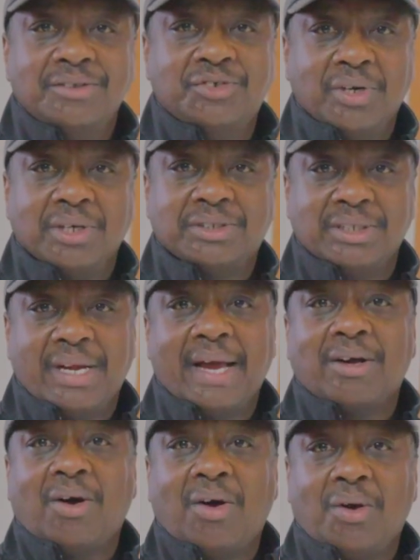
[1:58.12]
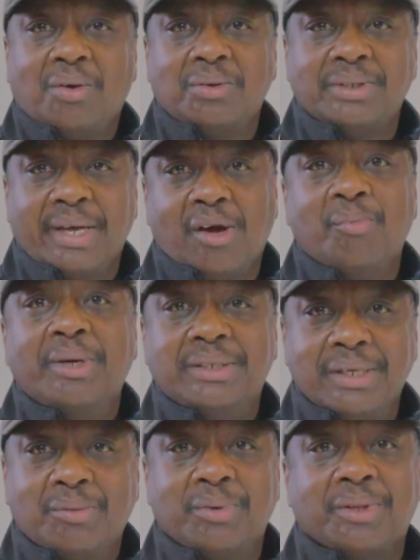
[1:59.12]
drugs and alcohol to help me
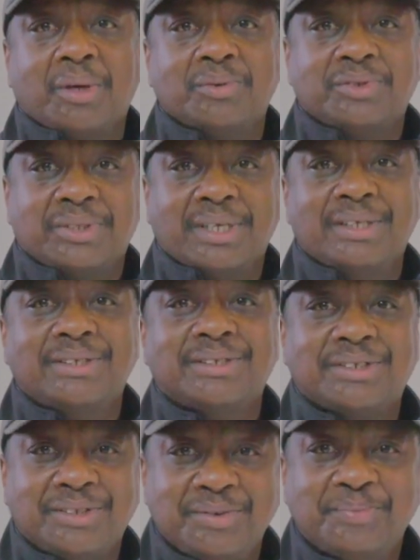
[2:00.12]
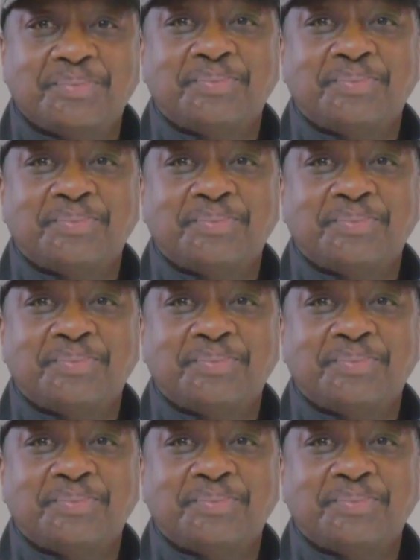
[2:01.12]
deal with those things.